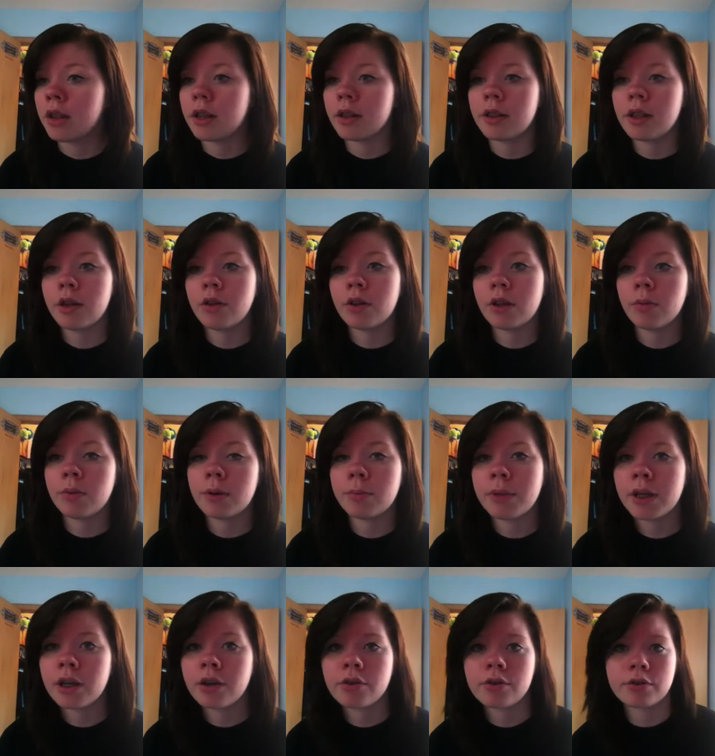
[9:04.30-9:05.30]
that they only want
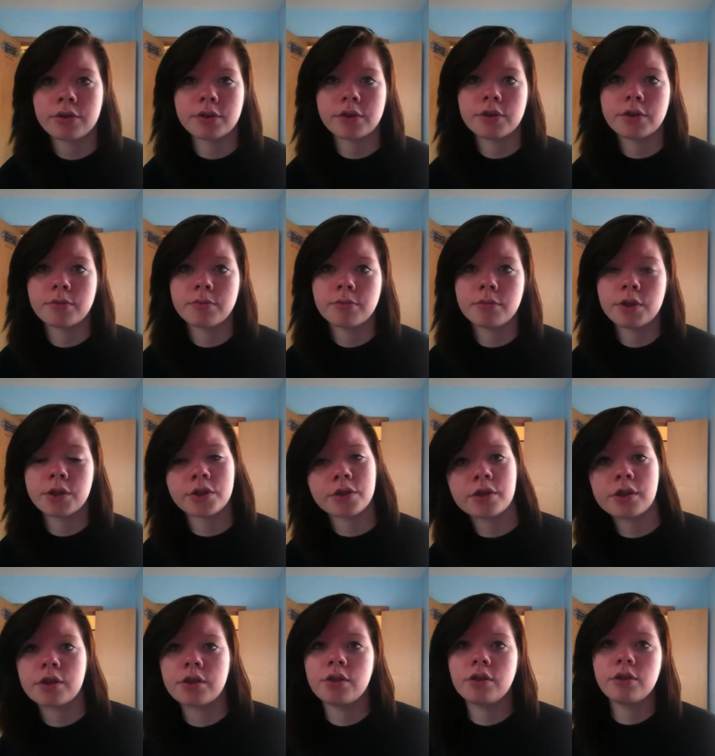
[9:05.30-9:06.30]
big girls.
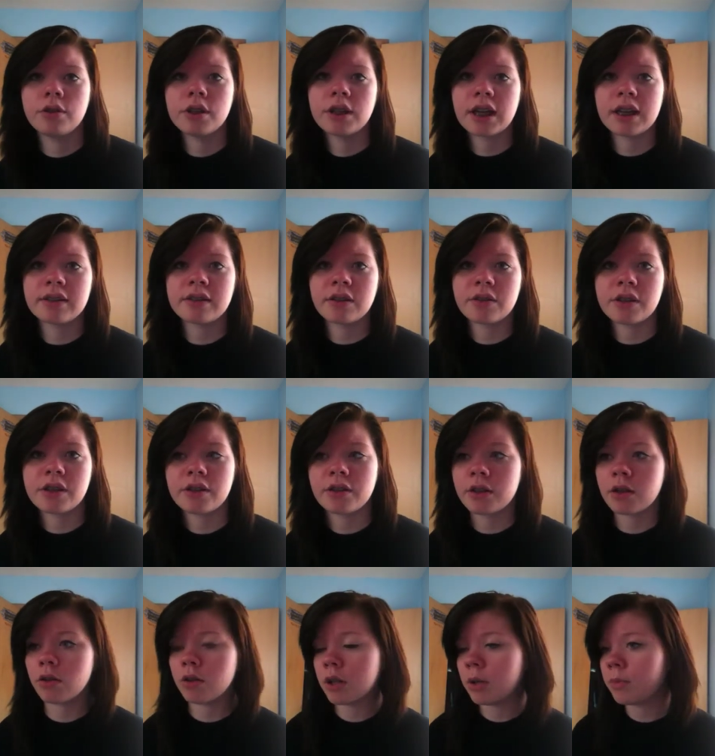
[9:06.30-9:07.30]
There's guys out there
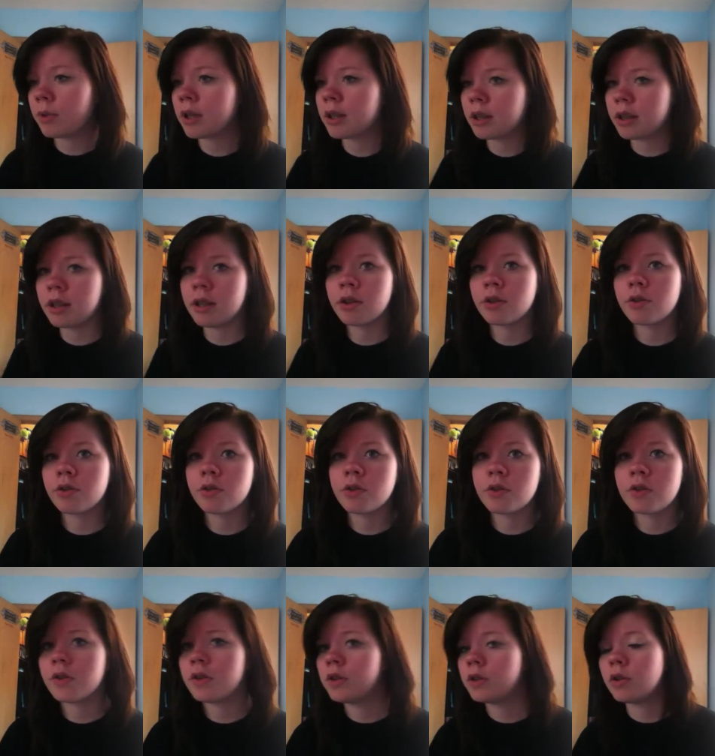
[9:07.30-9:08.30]
that only want thin
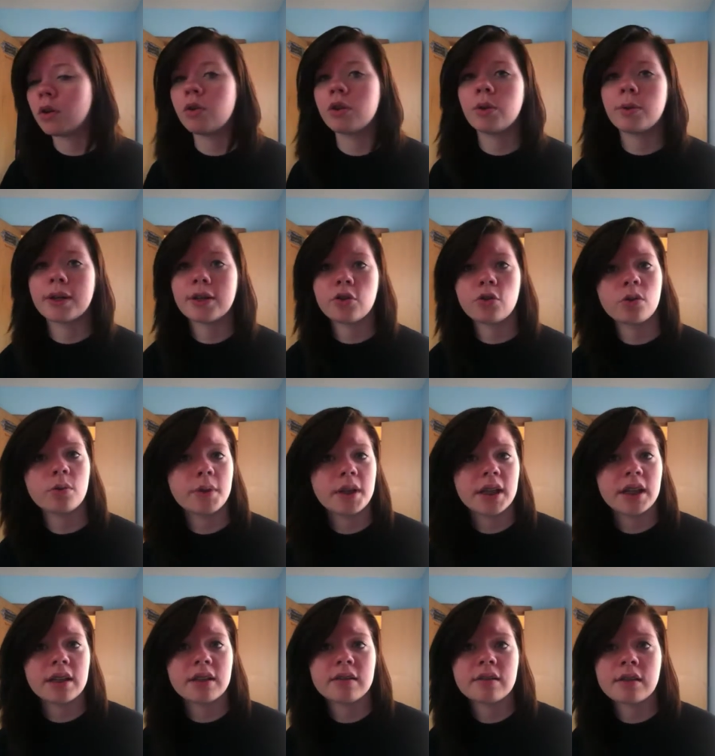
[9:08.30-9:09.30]
girls, only want
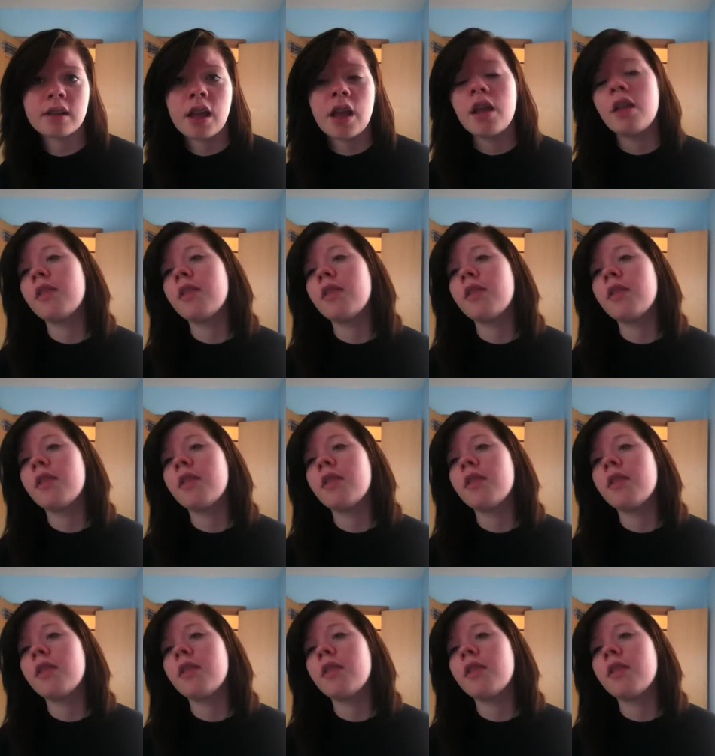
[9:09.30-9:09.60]
twigs.